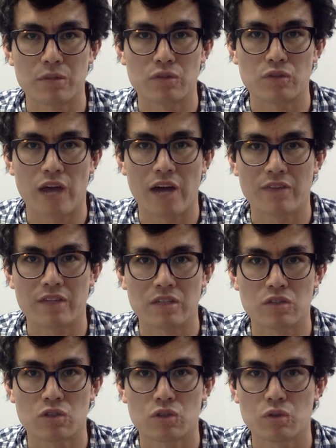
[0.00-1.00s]
driving
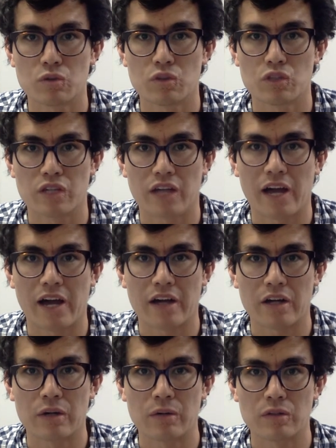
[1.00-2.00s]
to
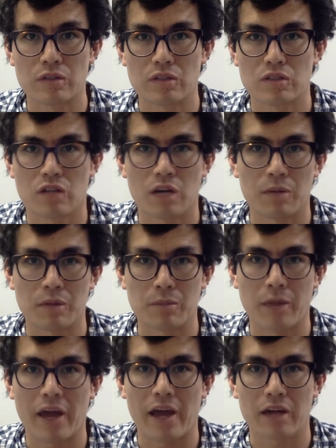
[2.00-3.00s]
Chicago and coming
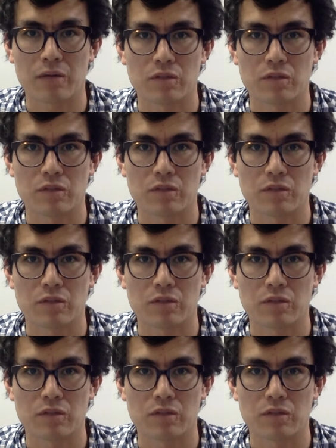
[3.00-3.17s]
back,